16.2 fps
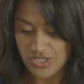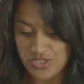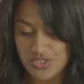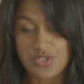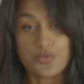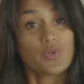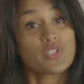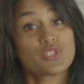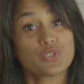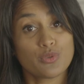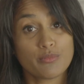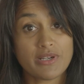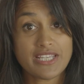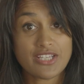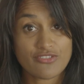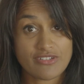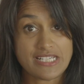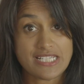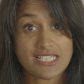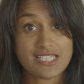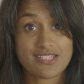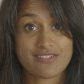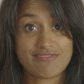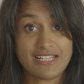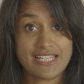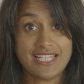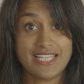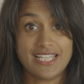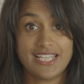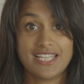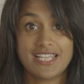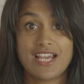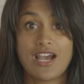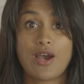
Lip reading: So once all my ingredients are in here,